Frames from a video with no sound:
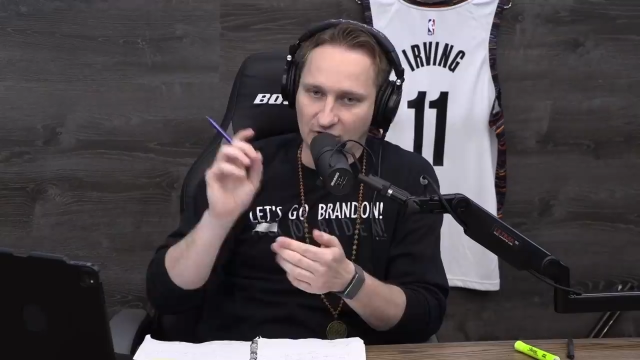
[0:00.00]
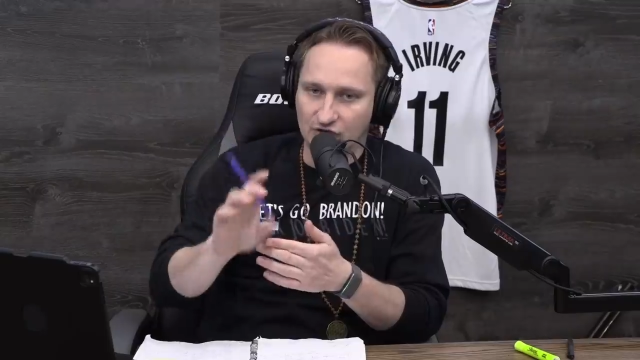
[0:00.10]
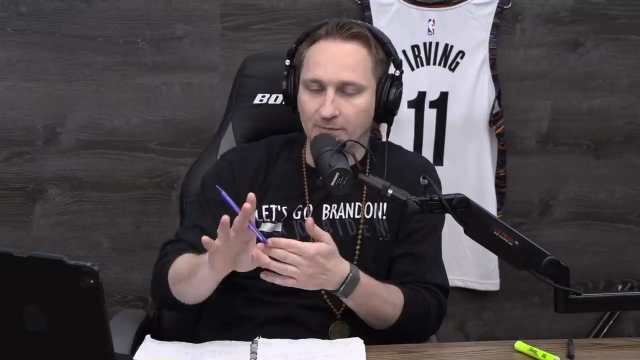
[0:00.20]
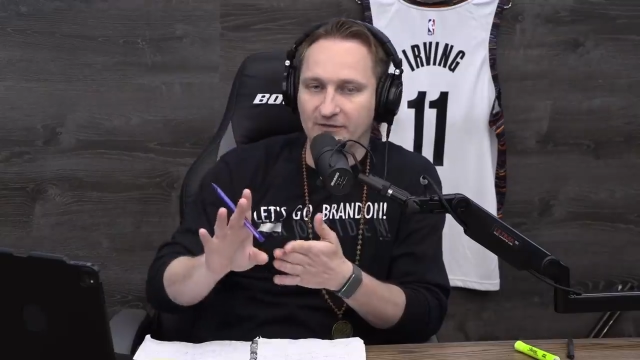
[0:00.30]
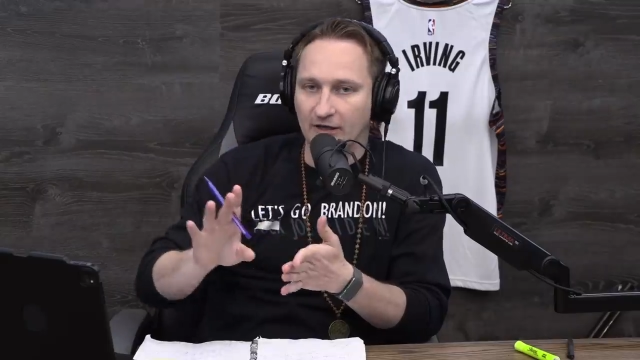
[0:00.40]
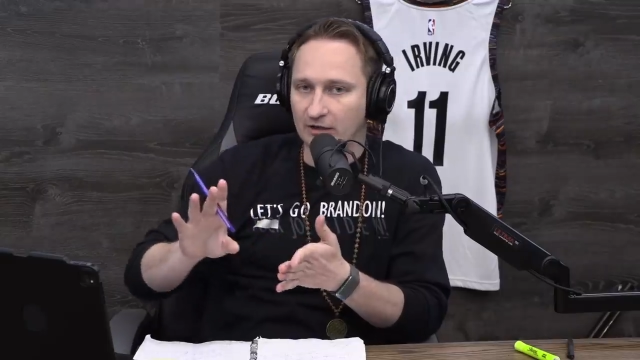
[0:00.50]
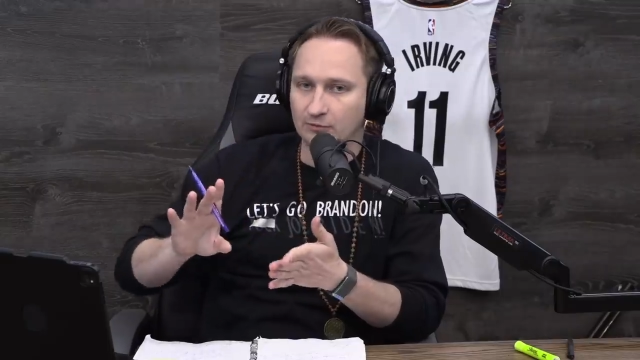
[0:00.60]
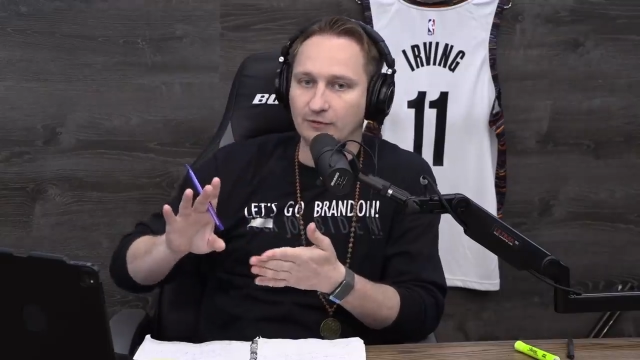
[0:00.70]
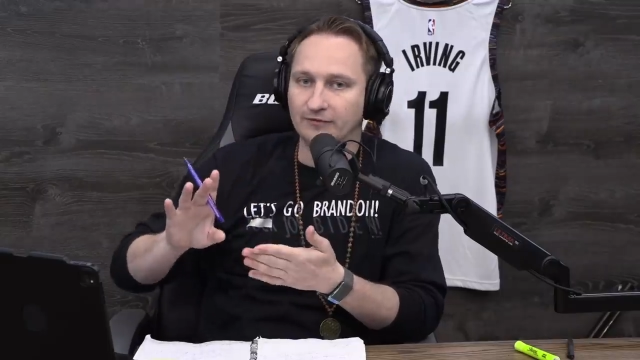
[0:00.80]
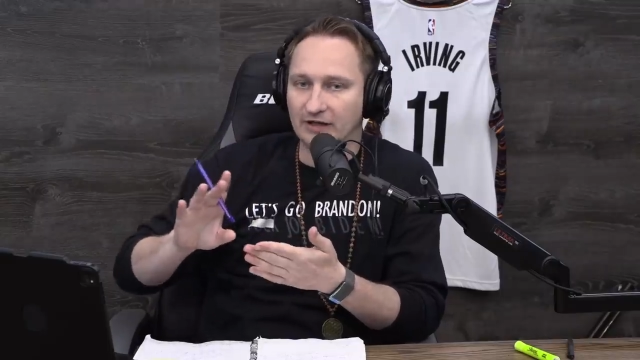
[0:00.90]
ships that could
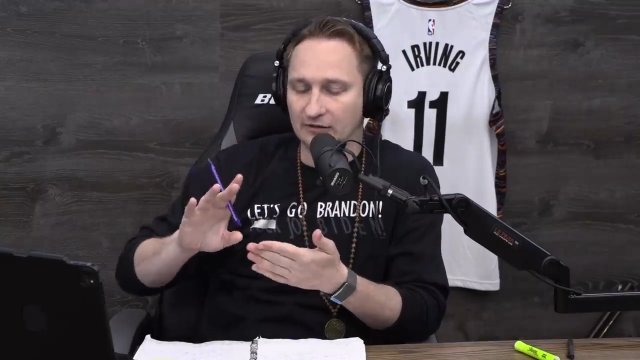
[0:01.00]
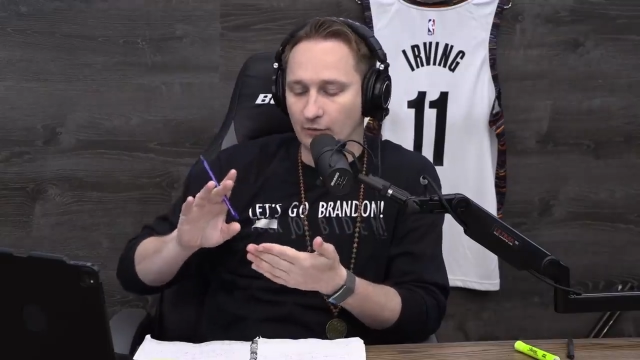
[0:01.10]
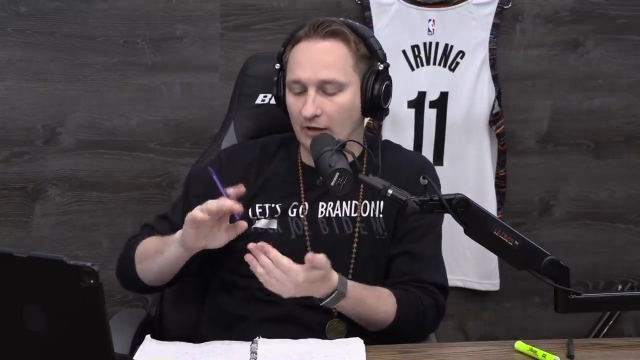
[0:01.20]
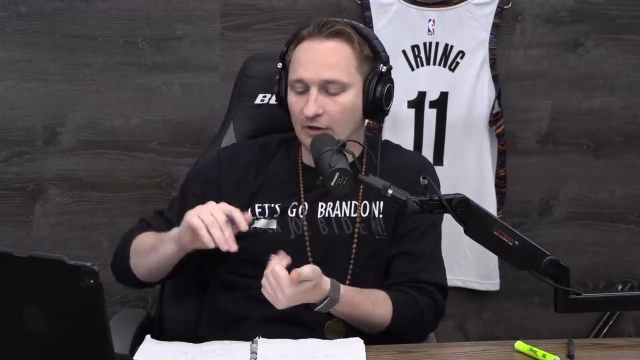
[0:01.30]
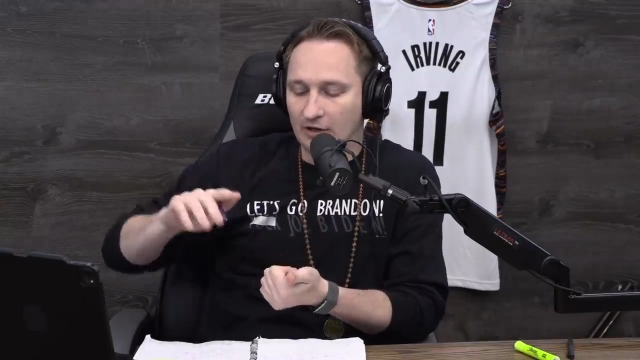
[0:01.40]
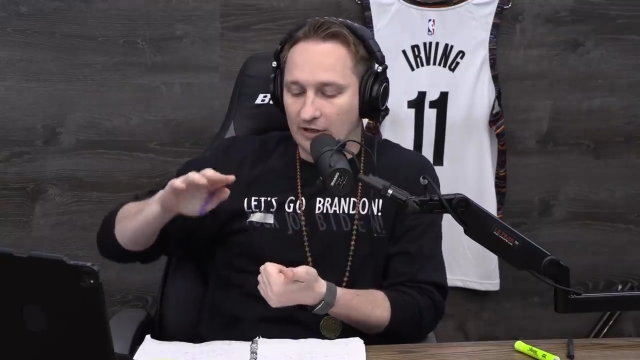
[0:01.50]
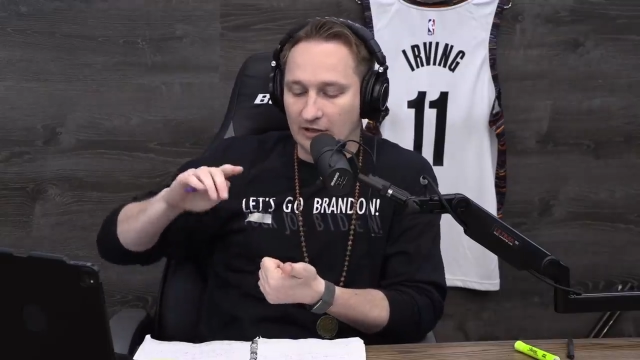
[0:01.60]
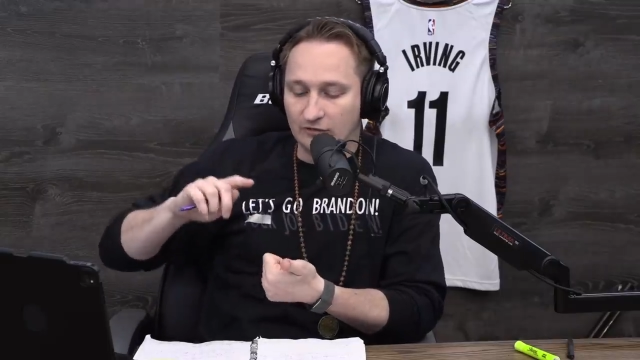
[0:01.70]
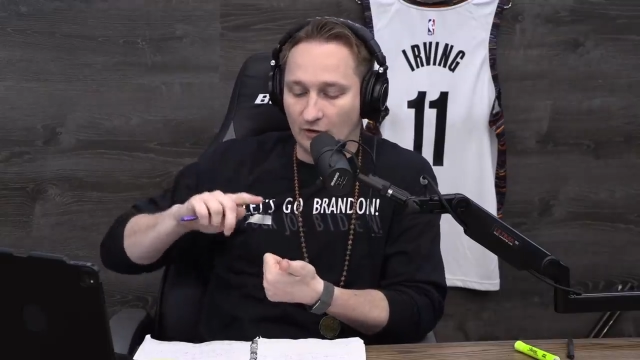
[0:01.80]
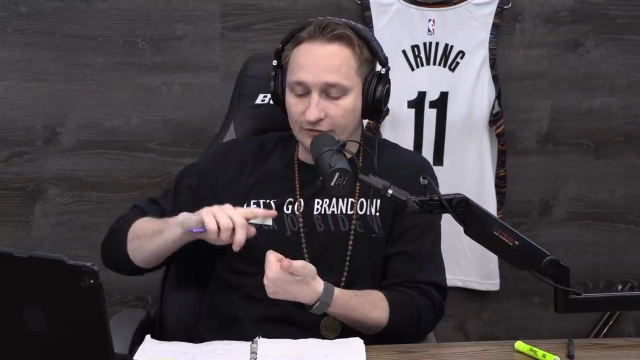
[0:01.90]
move in as well.
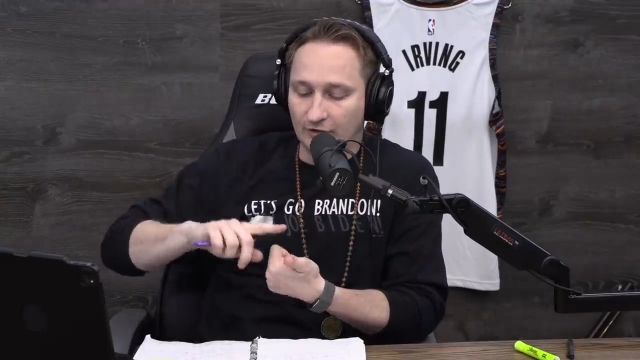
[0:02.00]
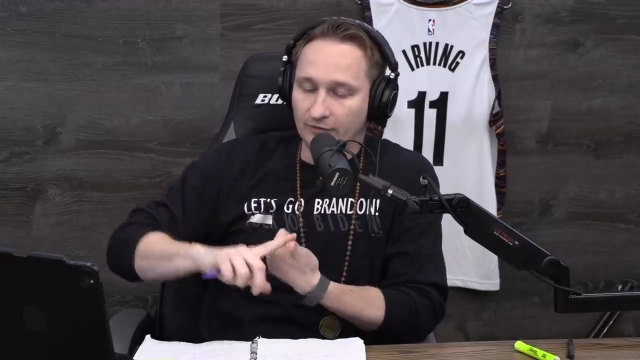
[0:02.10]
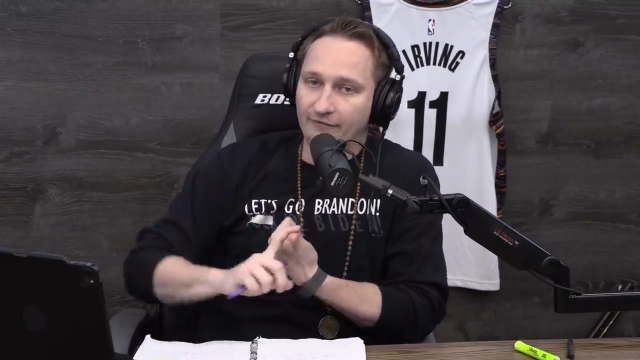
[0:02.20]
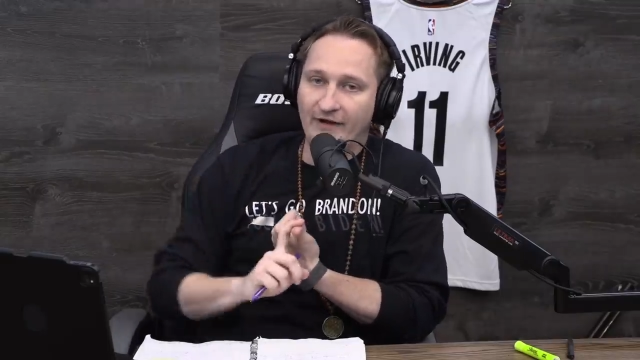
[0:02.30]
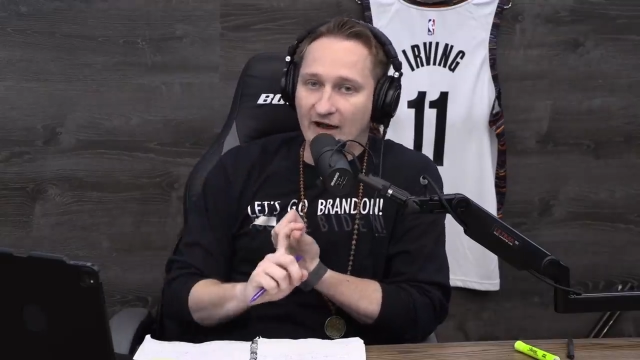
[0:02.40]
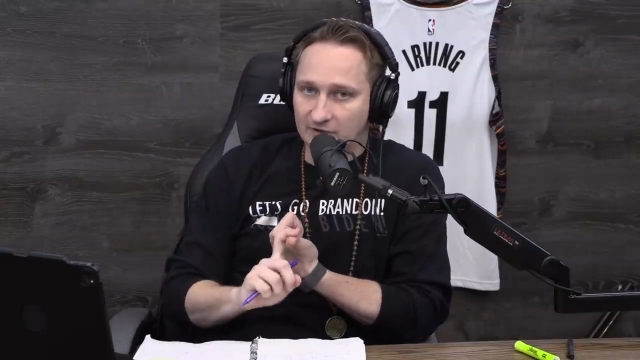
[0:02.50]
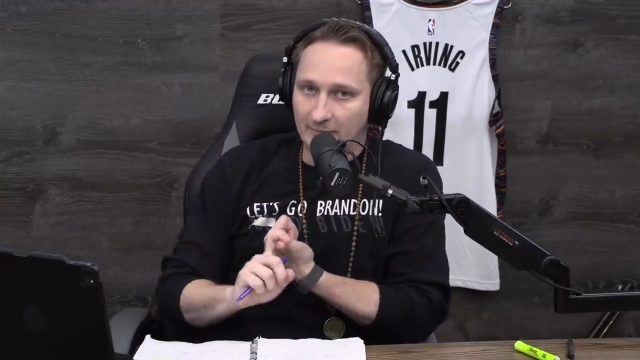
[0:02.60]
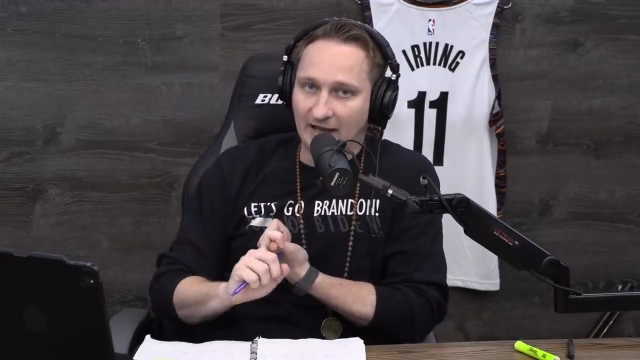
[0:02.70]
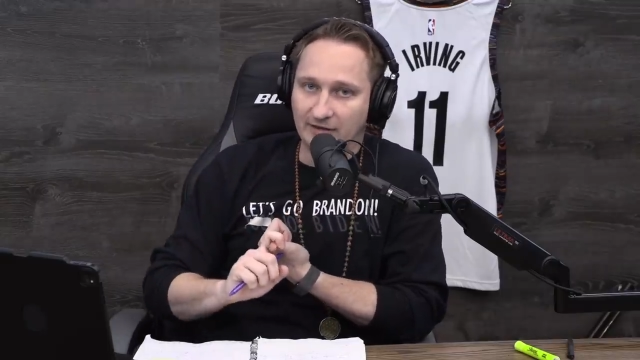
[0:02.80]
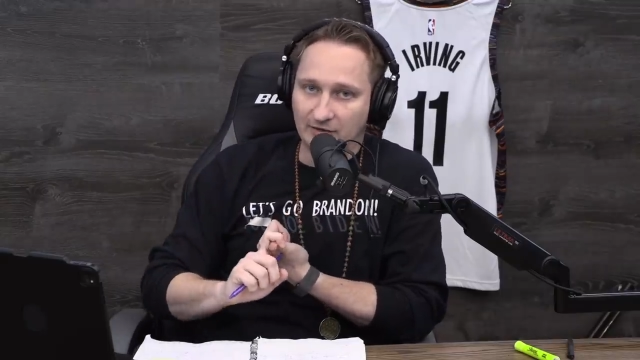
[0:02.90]
It's also the vax
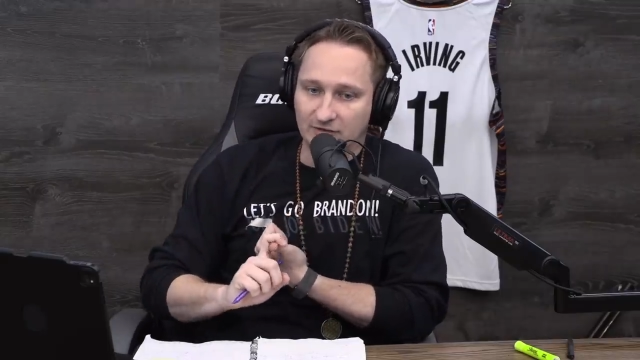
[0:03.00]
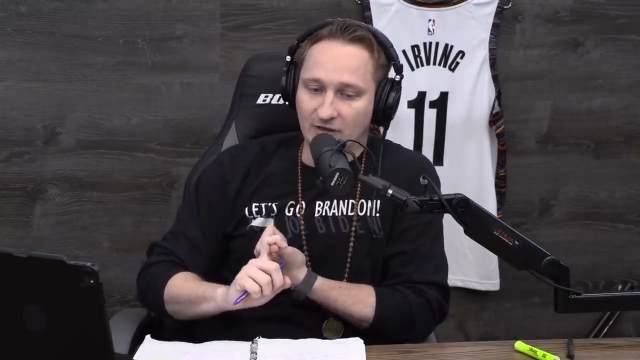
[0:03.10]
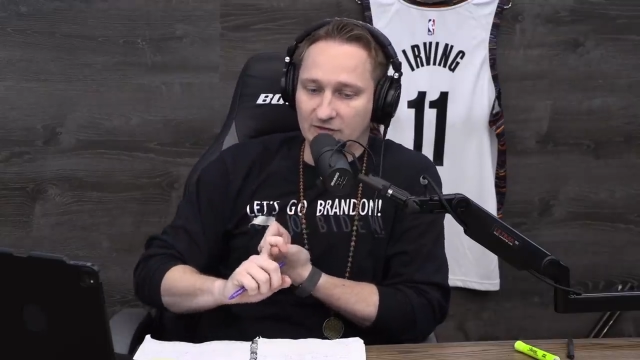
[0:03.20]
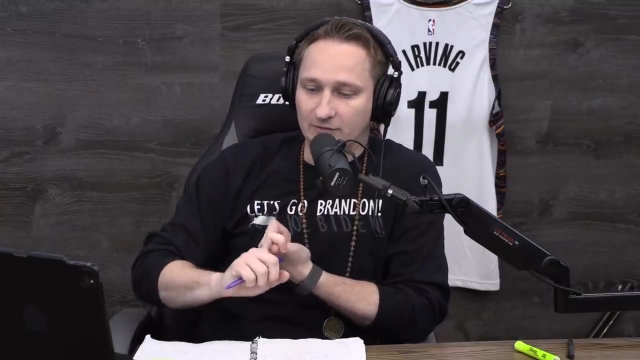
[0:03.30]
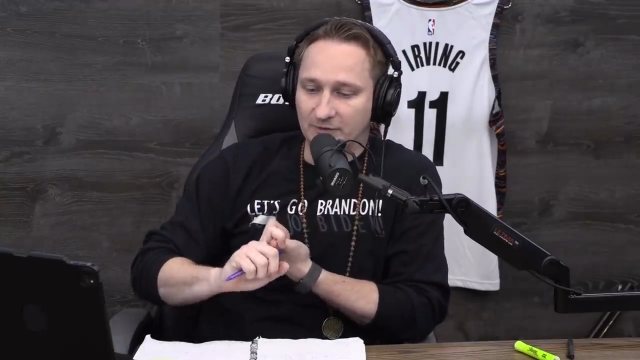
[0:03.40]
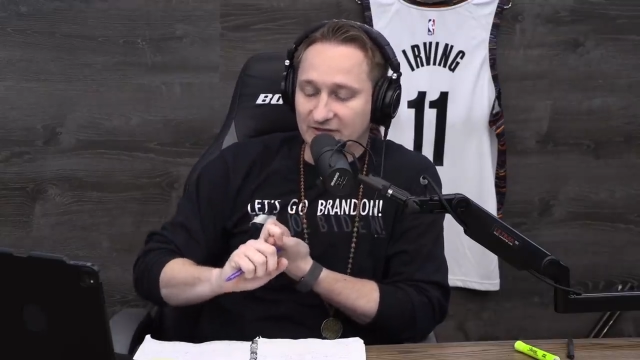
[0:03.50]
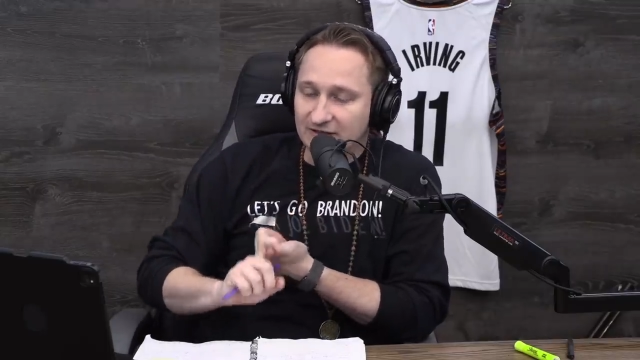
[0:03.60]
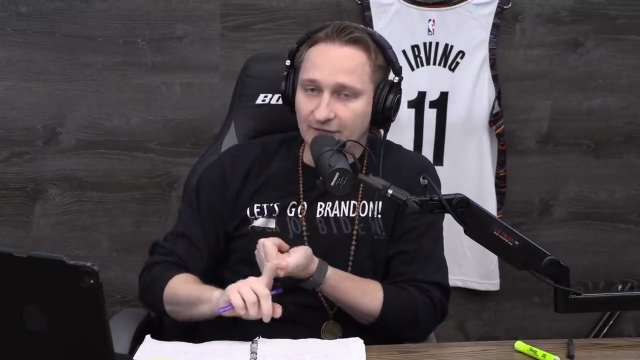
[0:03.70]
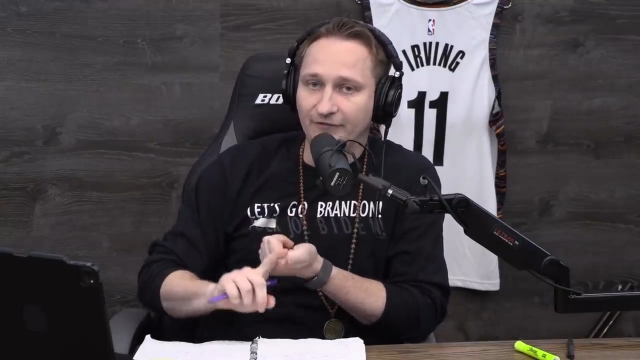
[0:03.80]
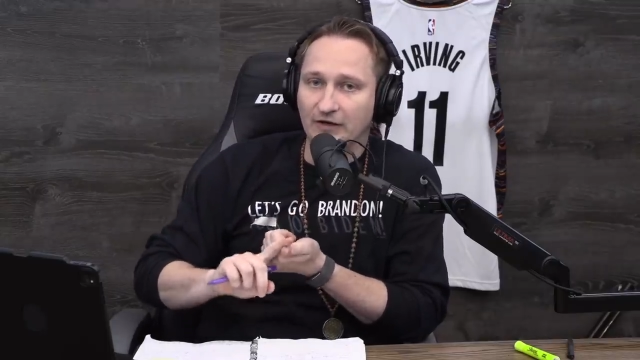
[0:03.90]
mandates that
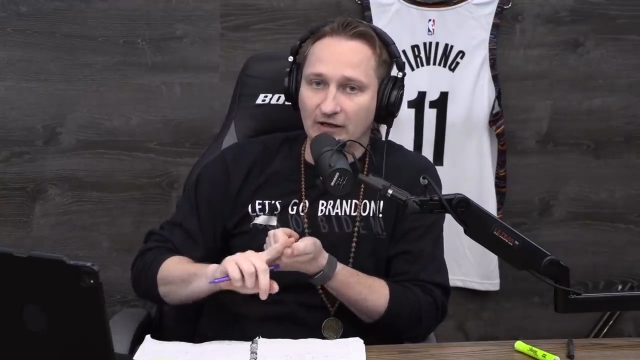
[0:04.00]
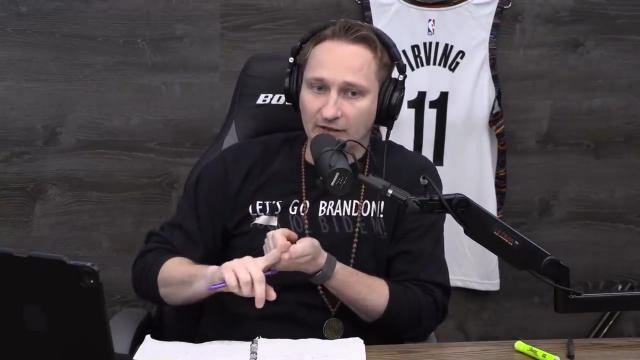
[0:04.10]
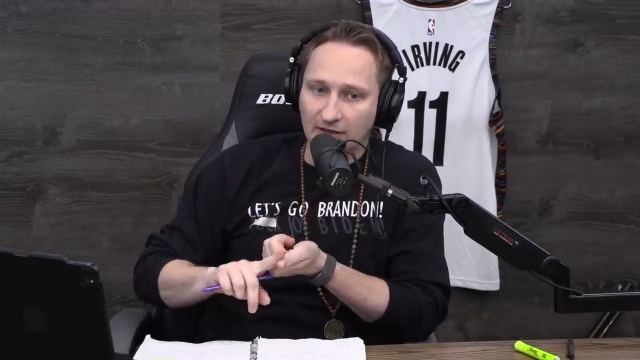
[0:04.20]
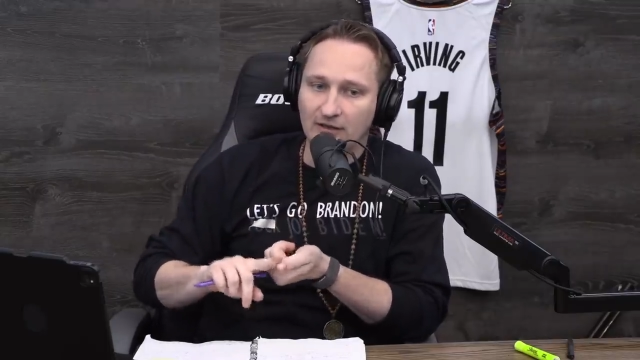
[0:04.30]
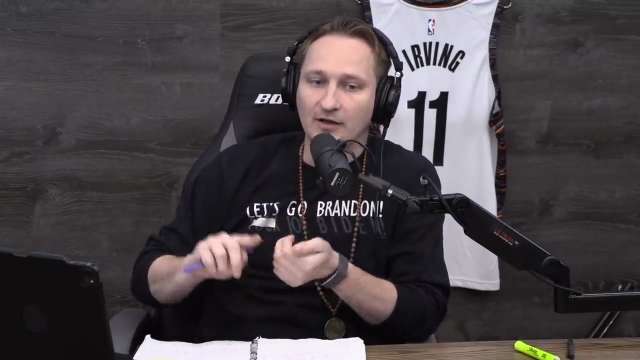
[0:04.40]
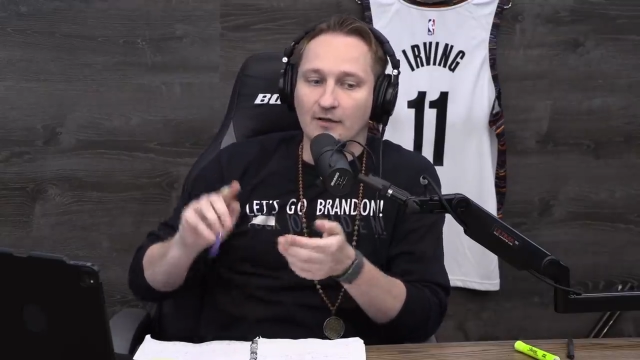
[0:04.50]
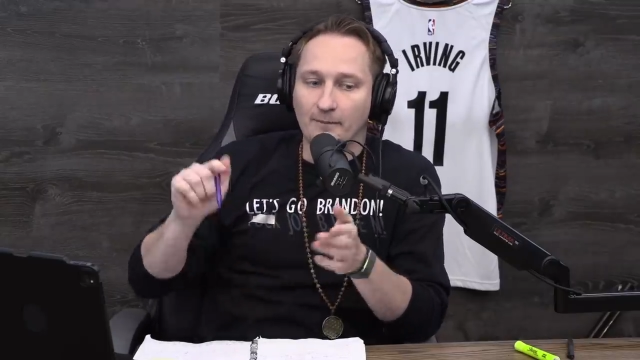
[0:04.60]
specifically